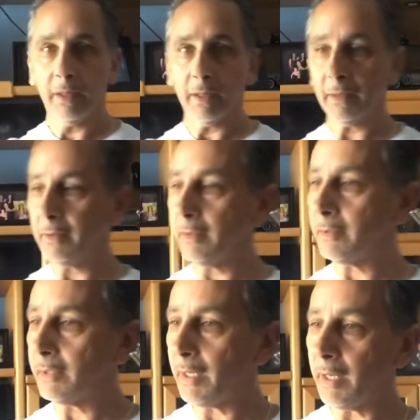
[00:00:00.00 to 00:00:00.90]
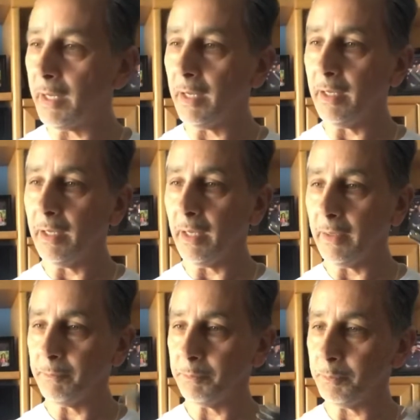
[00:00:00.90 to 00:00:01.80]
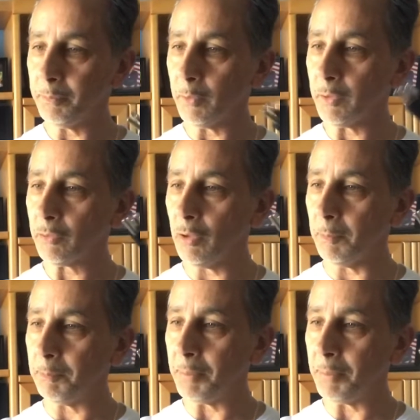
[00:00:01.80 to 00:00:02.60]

I got this, what's called